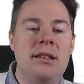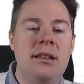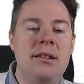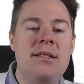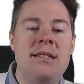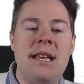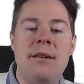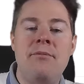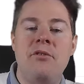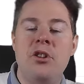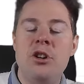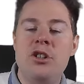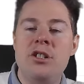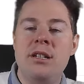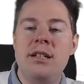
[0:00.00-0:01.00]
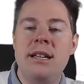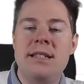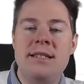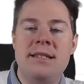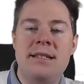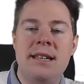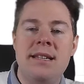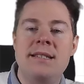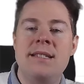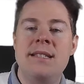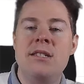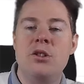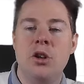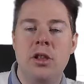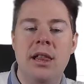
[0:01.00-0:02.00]
the same version as
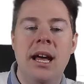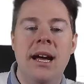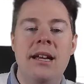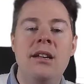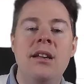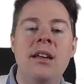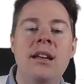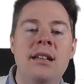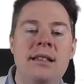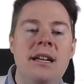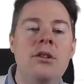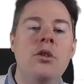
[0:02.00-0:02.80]
exists online, then